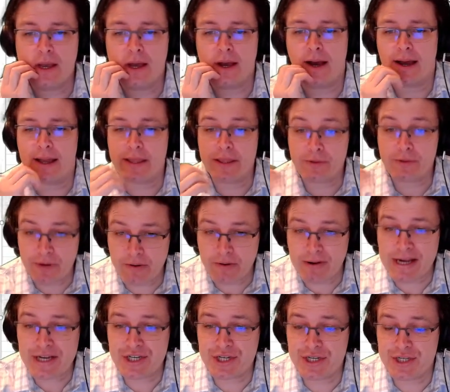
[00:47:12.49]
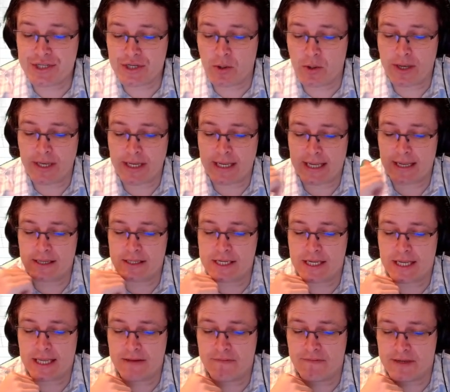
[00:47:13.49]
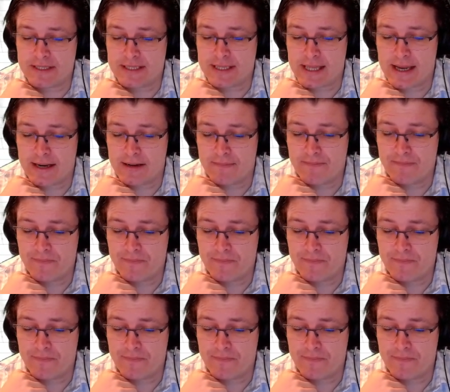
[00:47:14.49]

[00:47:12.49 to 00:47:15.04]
And the regression is going to give us that.